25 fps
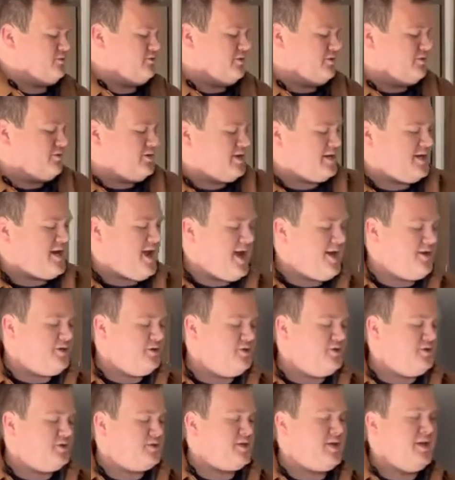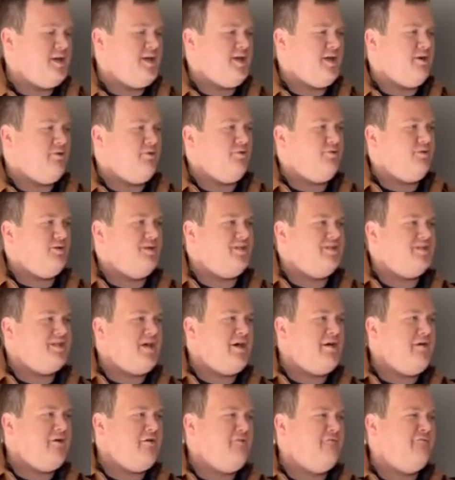igniters here on the
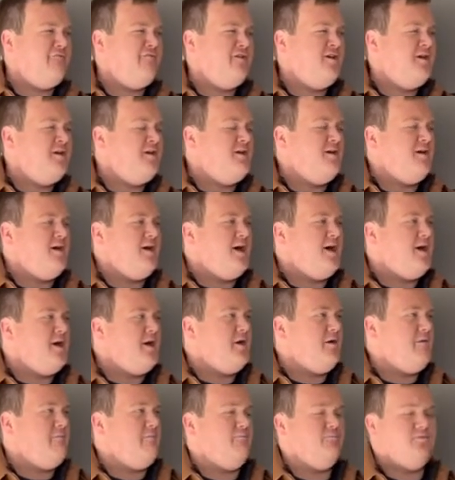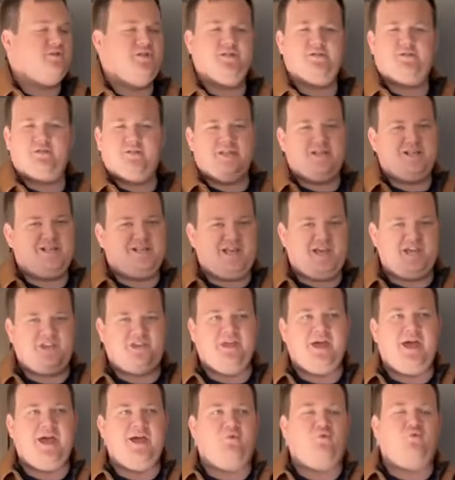stove, just things like
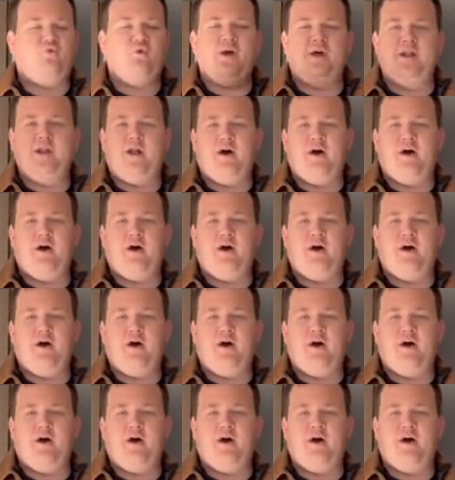that run